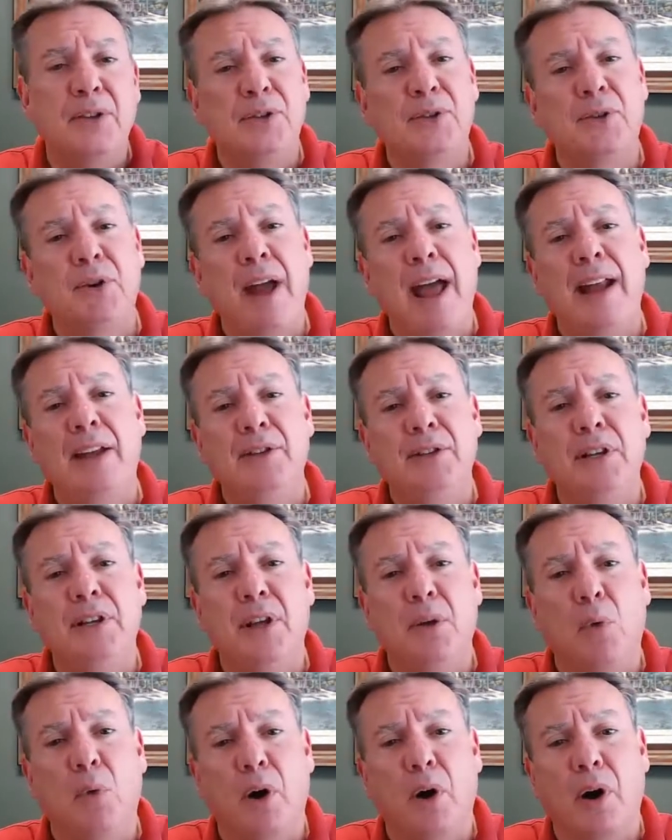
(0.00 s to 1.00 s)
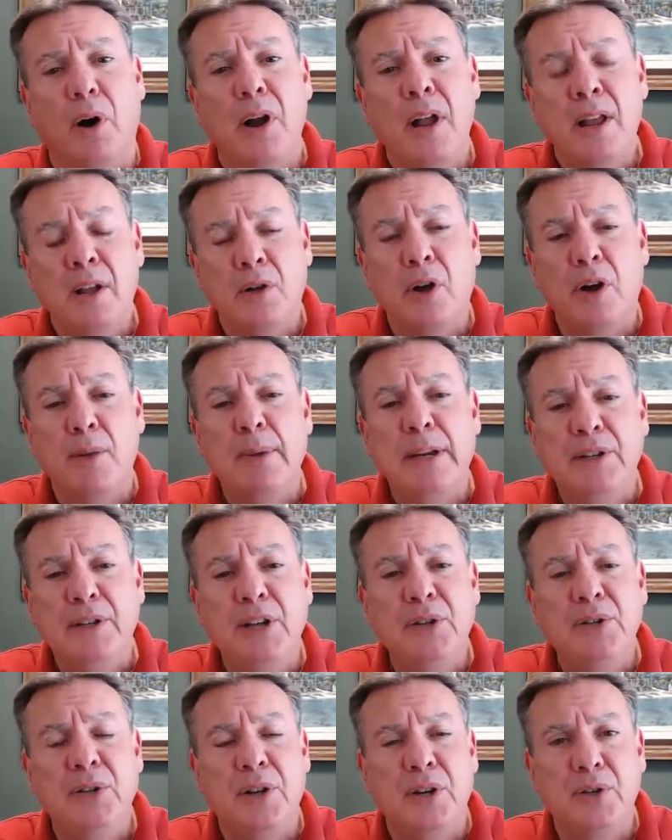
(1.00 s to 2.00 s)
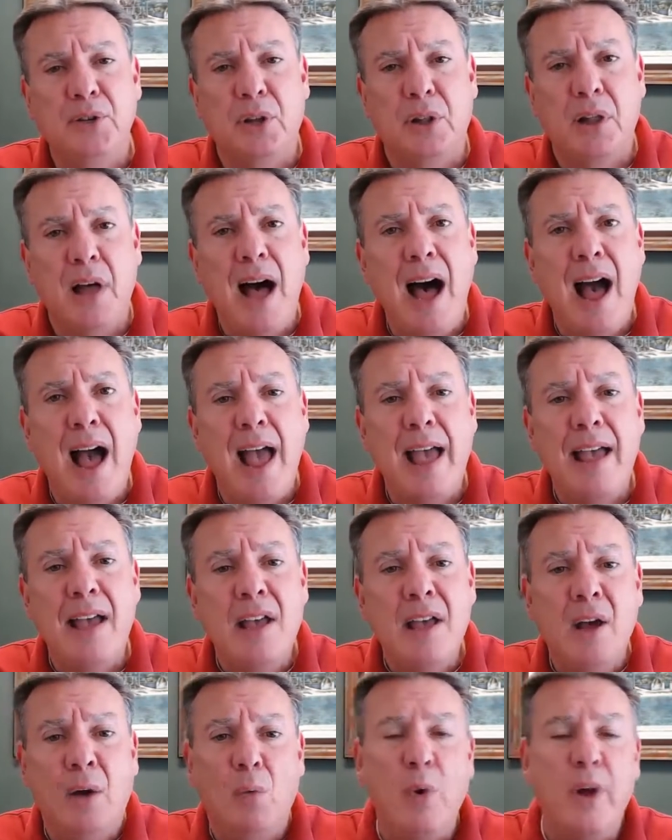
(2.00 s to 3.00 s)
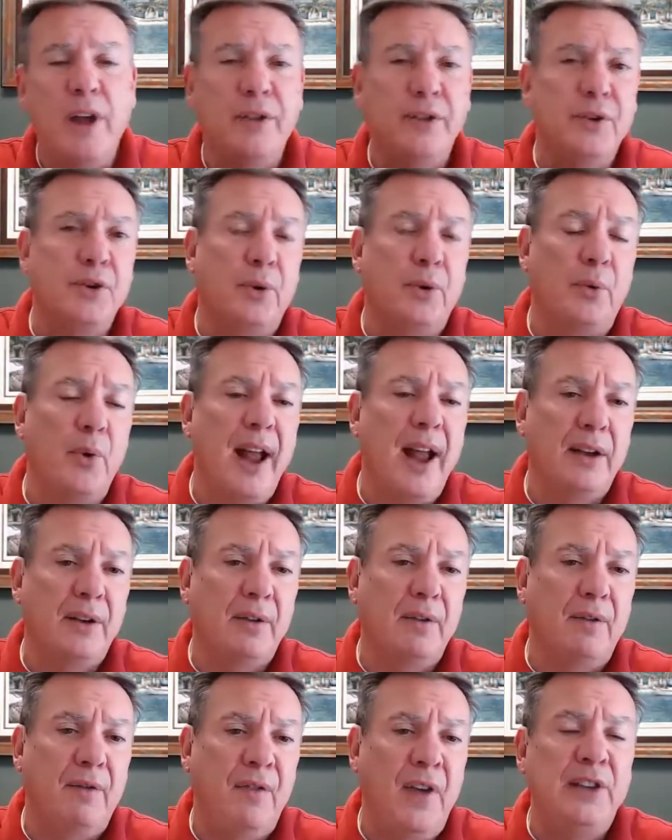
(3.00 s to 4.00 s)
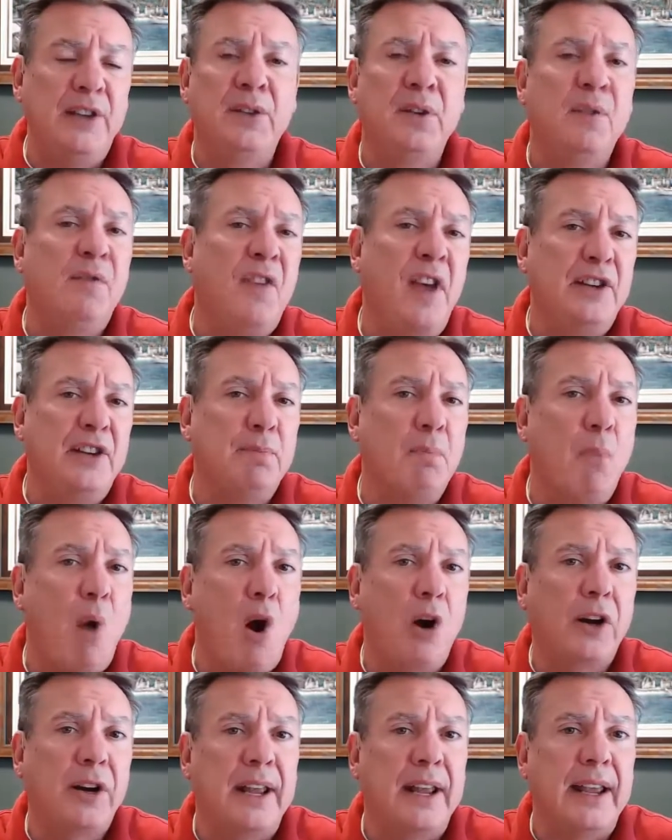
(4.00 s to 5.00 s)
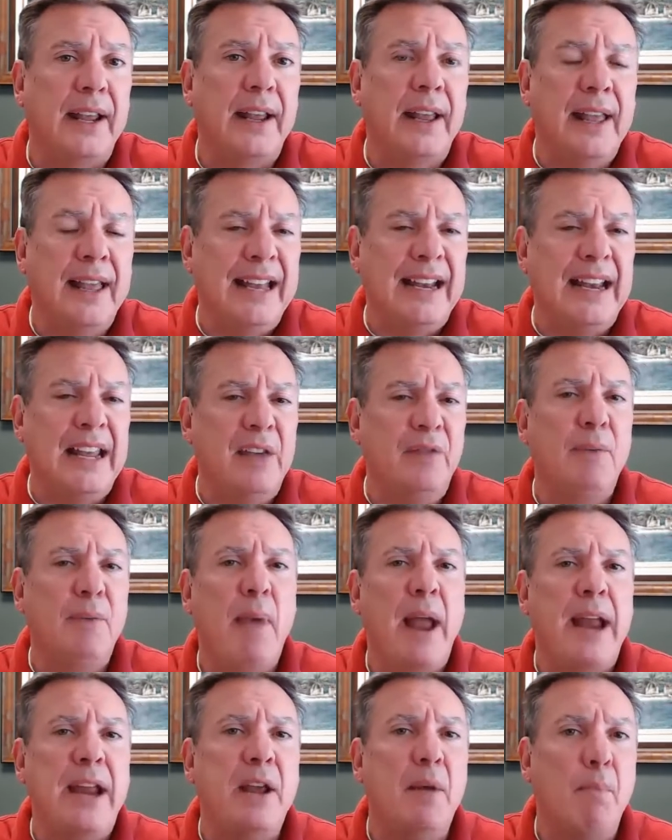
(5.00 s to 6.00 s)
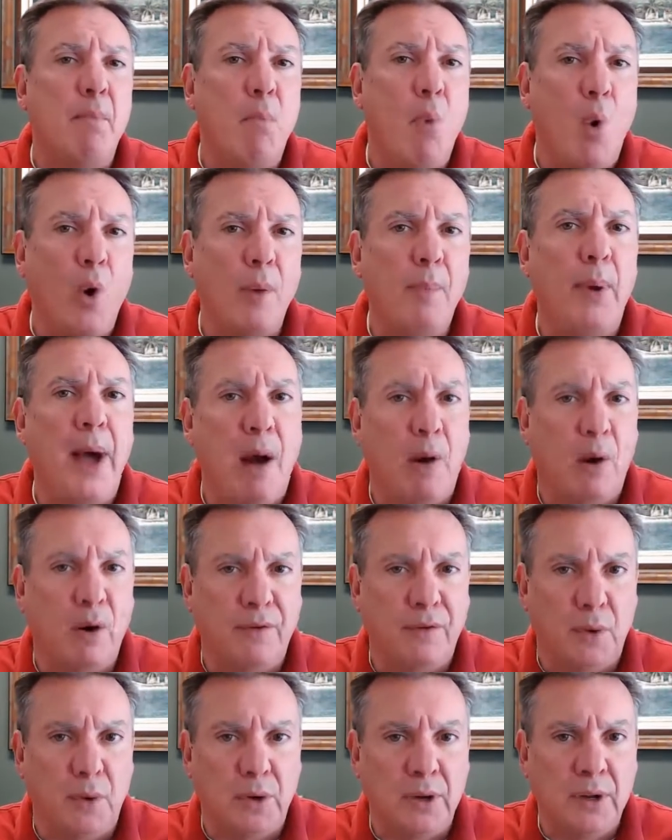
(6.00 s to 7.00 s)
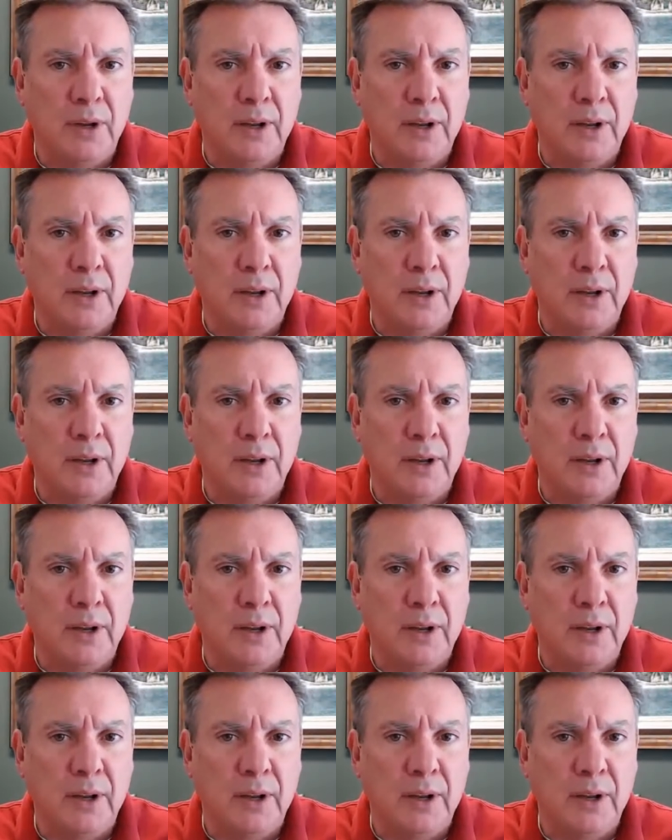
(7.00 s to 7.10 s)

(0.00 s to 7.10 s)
the strategy that we're going to be teaching in July with direct face-to-face marketing. It even made it more powerful.